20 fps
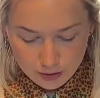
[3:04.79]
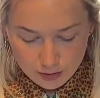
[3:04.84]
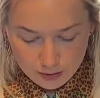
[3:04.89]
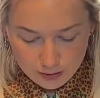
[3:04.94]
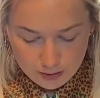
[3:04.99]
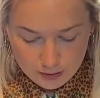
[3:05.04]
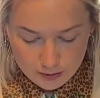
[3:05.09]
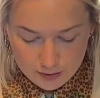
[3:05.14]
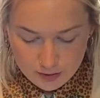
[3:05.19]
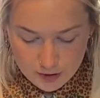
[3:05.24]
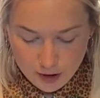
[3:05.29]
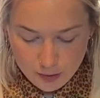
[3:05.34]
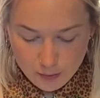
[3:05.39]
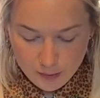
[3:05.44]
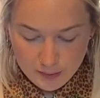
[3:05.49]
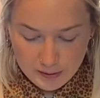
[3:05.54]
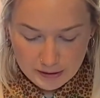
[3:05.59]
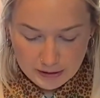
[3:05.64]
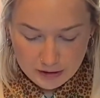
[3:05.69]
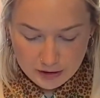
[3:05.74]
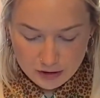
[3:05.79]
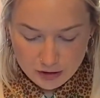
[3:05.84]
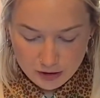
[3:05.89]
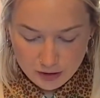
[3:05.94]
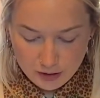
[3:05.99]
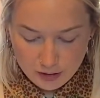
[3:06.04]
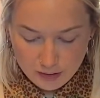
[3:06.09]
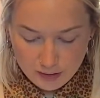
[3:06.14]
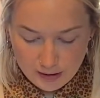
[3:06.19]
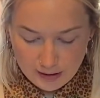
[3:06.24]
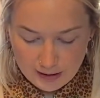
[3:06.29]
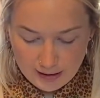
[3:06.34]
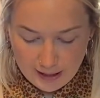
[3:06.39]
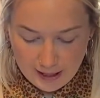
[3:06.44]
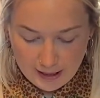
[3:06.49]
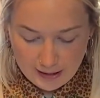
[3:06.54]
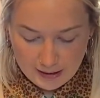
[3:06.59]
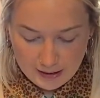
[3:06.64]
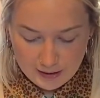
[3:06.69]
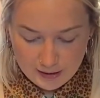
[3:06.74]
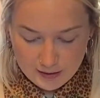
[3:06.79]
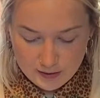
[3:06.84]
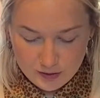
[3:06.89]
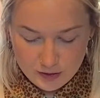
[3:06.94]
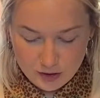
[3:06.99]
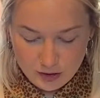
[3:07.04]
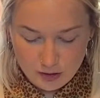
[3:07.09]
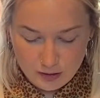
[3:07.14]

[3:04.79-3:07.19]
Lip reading: So what we're going to do again is do